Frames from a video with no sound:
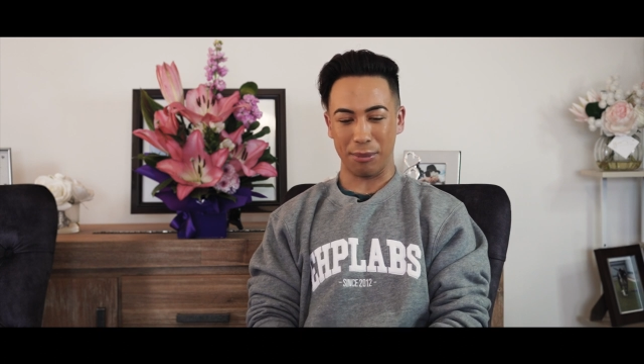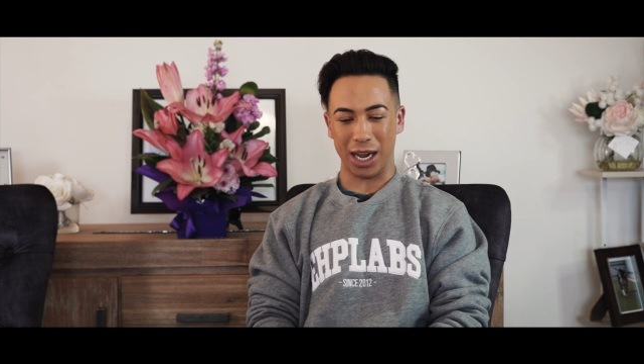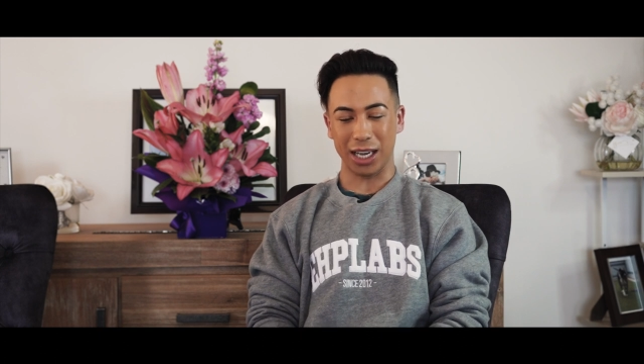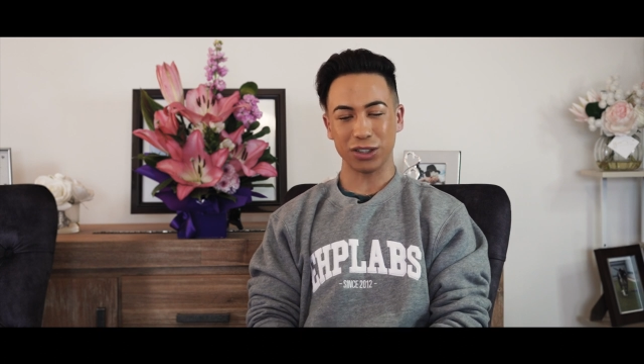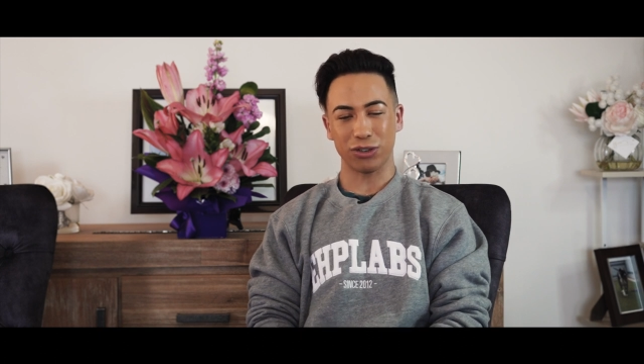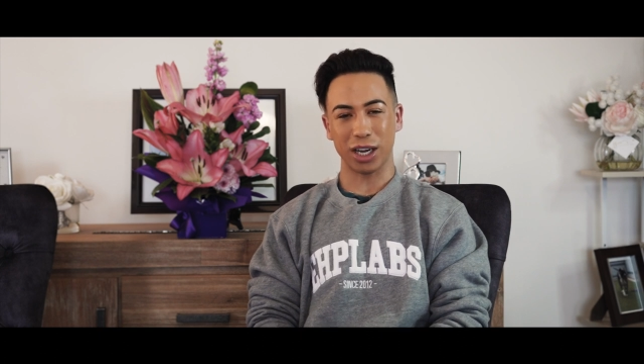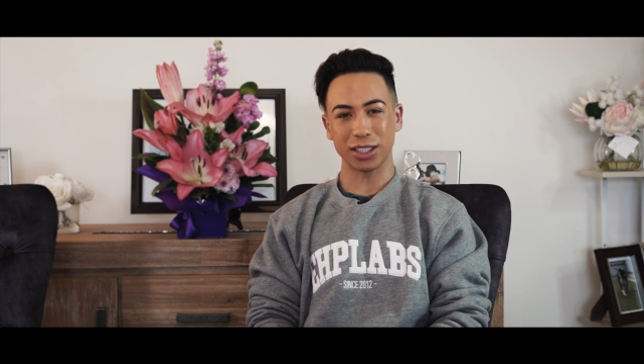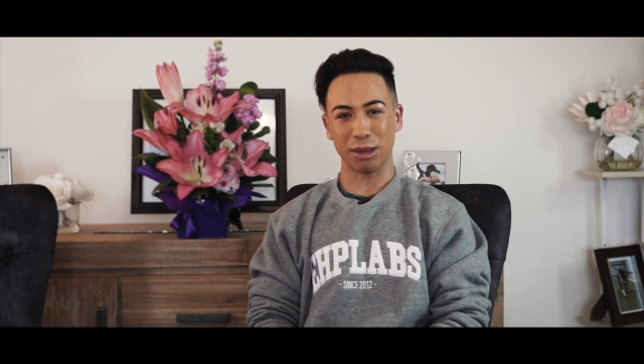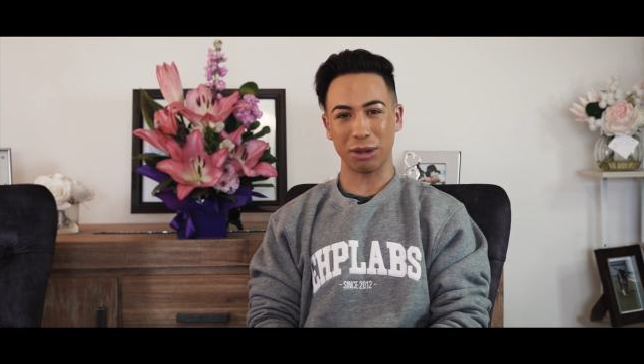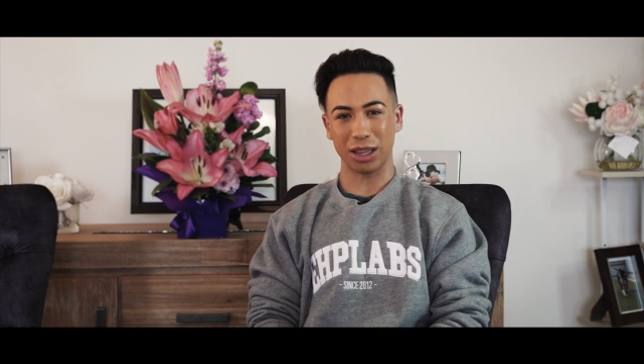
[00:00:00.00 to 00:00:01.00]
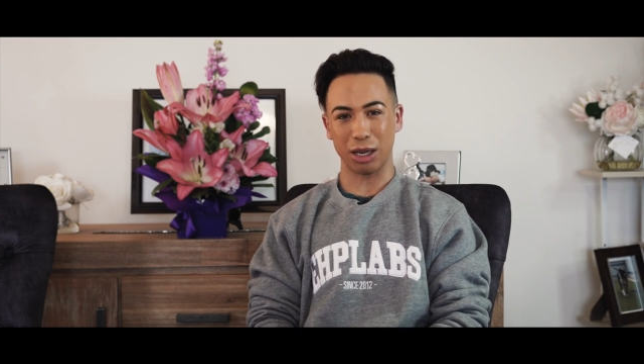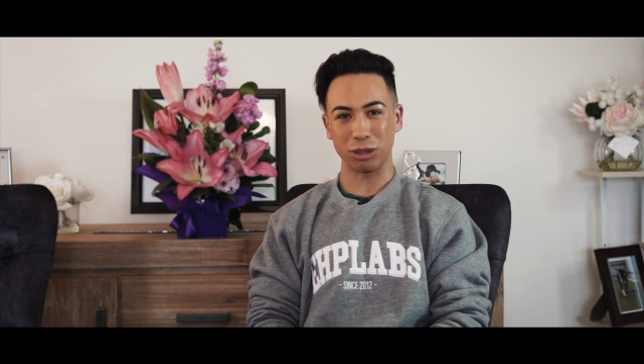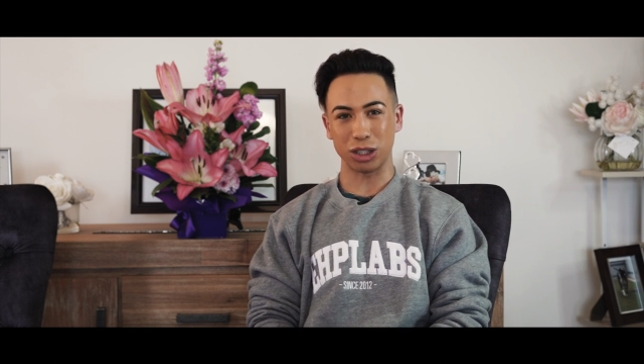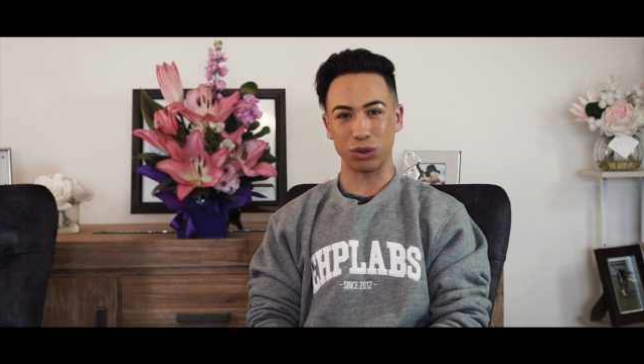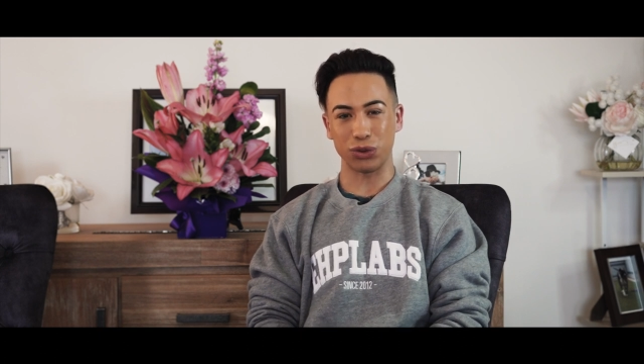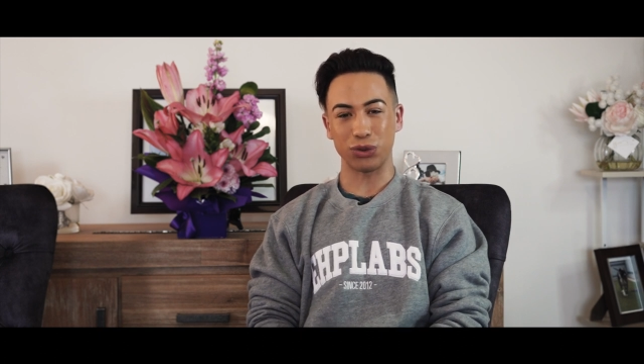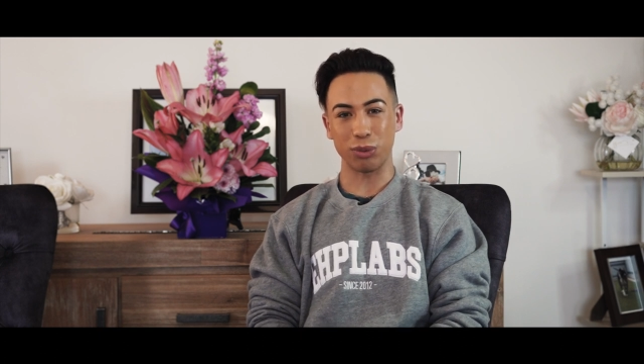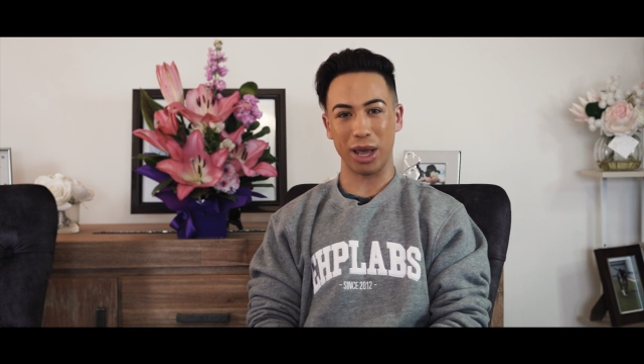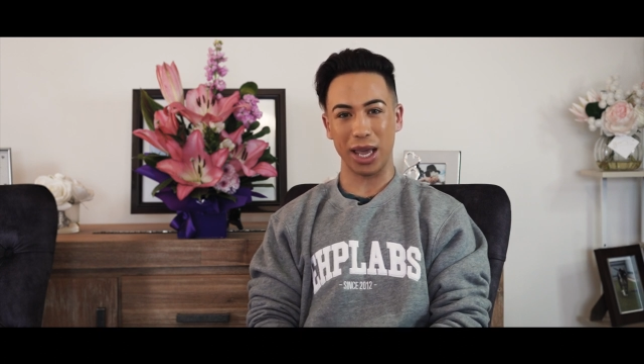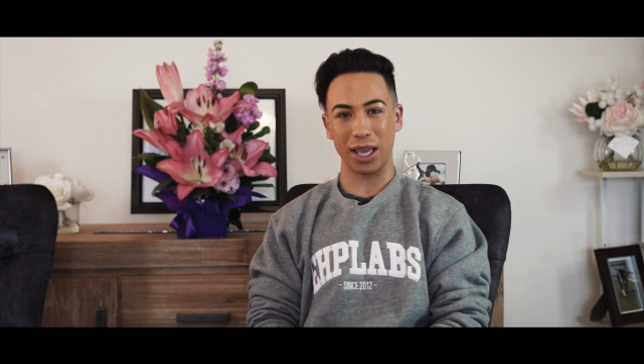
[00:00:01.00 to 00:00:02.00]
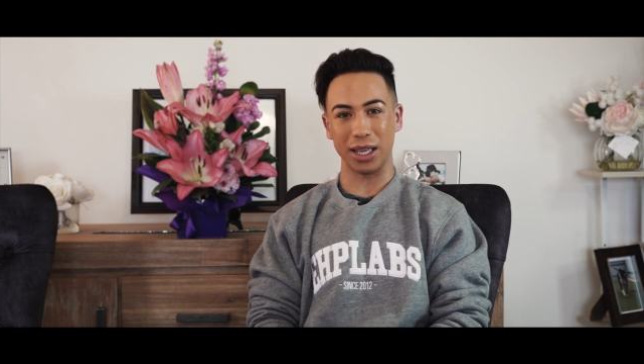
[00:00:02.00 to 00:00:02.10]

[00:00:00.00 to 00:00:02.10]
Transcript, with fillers: I had to find something that was good for me